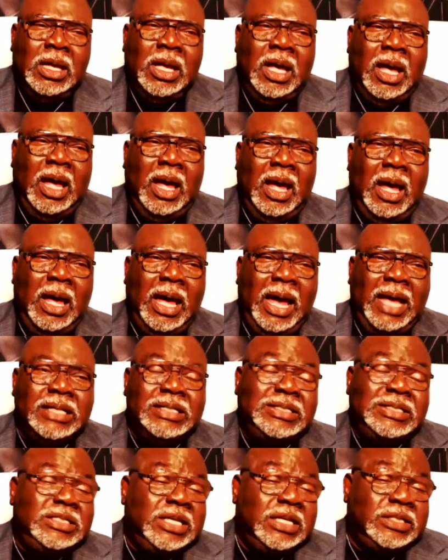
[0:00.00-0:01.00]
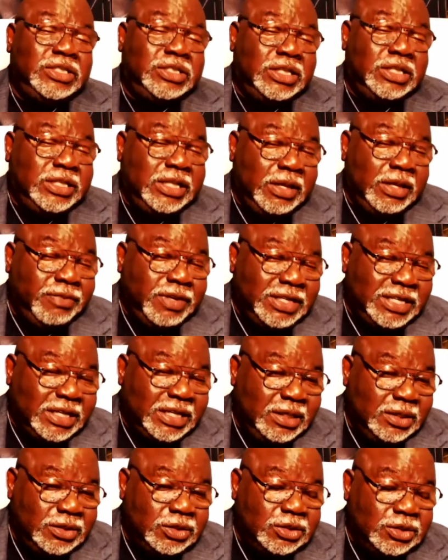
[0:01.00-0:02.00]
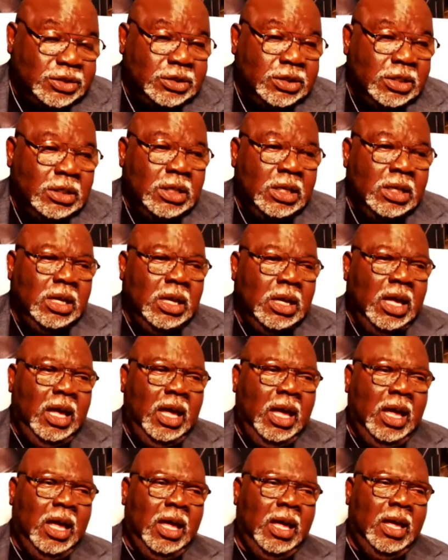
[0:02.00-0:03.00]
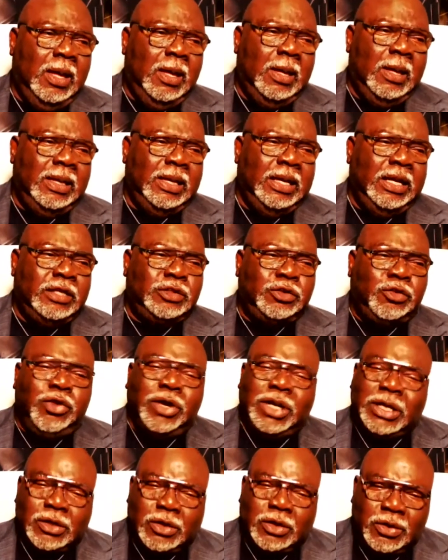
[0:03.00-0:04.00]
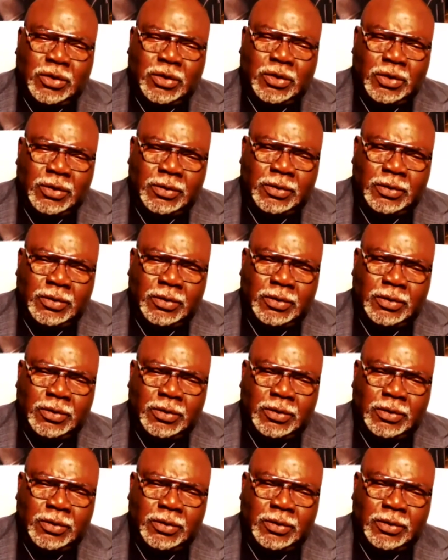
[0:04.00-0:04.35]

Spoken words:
and sensitivities is critical.